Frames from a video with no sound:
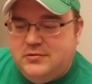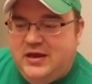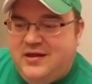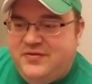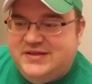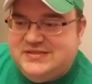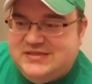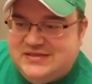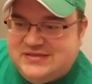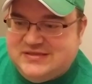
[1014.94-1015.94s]
and this
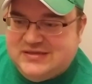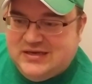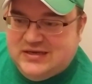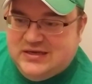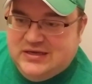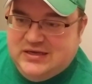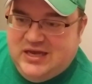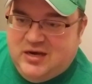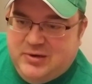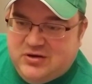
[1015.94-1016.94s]
is
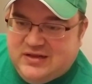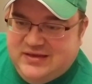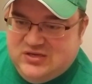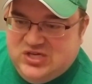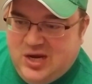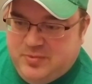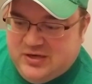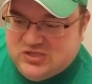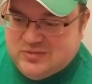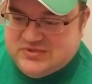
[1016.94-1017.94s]
an American League
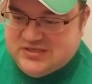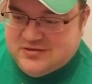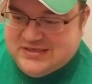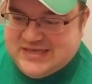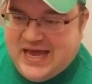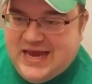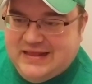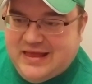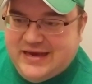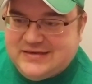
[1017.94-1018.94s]
Championship Series
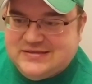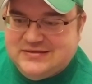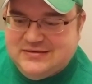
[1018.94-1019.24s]
highlight.